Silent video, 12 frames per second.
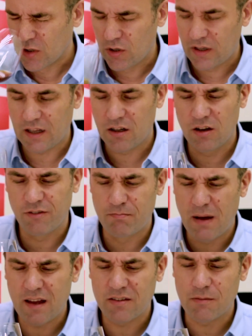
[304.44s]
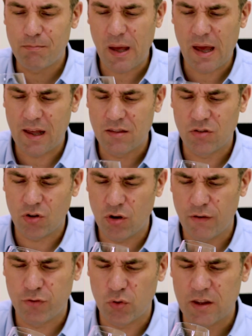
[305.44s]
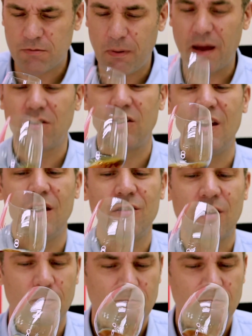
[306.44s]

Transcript: Got a lot of marzipans, all of sweet spices.